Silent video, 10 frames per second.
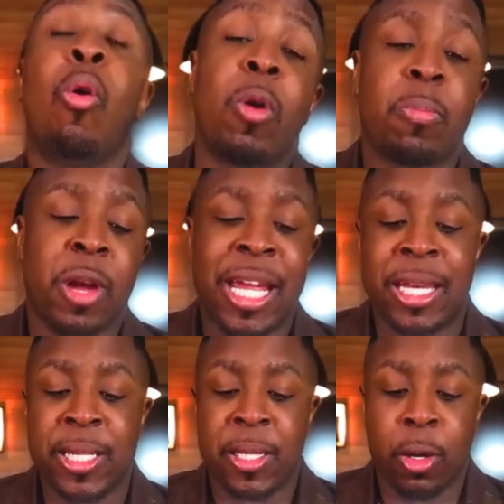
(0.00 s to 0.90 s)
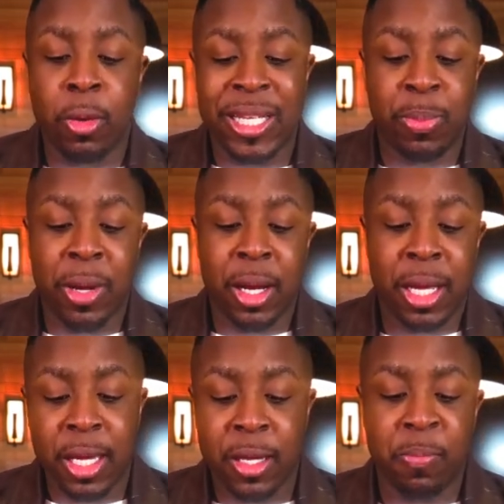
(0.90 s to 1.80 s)
Or praying in the Holy
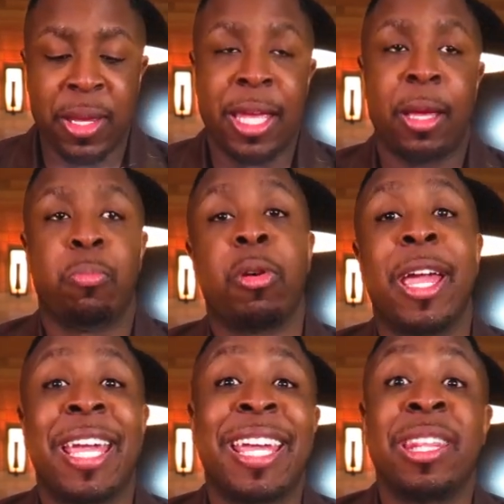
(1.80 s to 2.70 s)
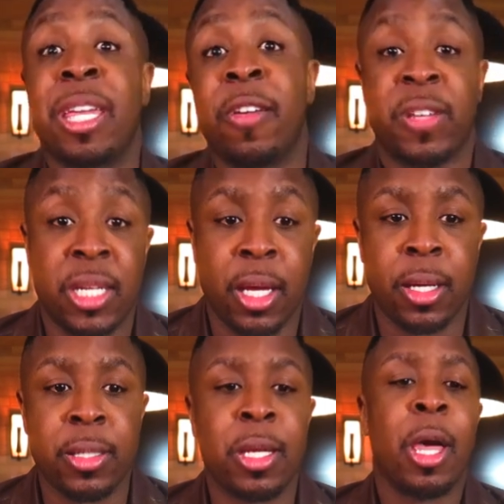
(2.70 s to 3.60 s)
Spirit could be praying in the gift of
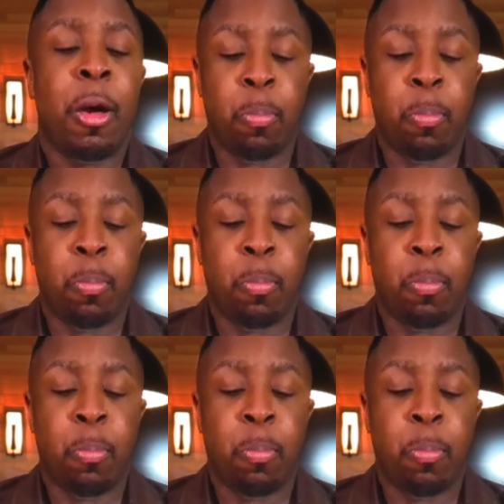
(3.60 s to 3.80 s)
tongues.